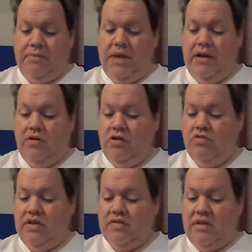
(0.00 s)
Peter
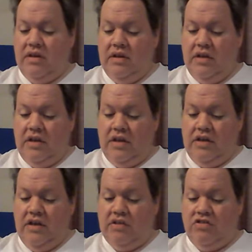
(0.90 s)
use his
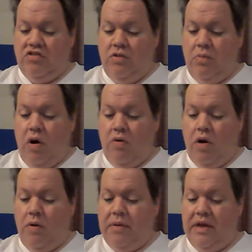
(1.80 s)

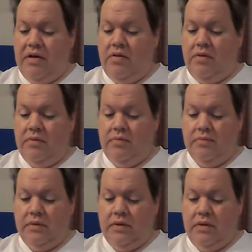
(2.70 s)
Yestermorrobile
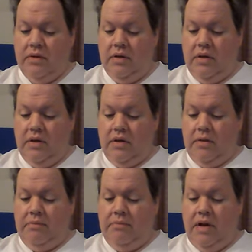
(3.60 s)

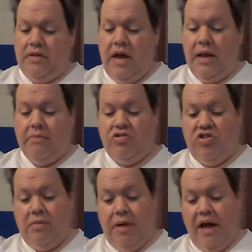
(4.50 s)
a time
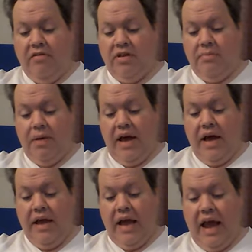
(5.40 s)
machine piloted
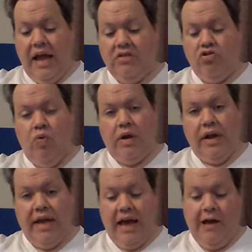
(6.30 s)
by Antoine,
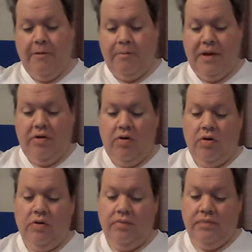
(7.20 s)
a
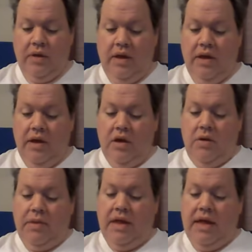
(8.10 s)
caterpillar.
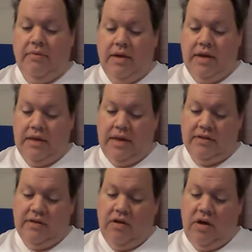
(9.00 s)
But anyway,
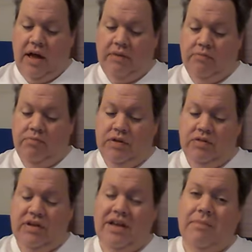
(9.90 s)
that's all I will
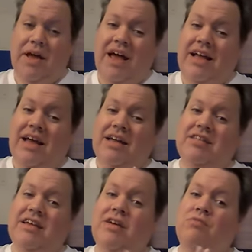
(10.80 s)
tell you. But I gotta
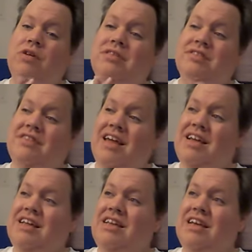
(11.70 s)
tell you, once they
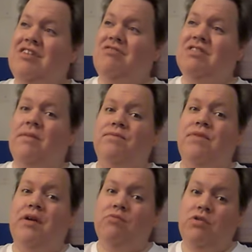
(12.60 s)
get going, the
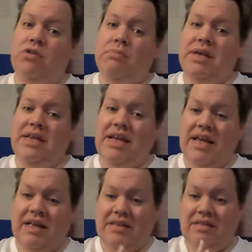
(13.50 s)
fun really
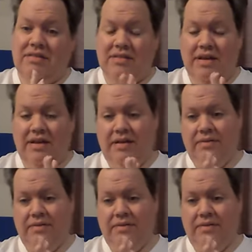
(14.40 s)
begins. Uh,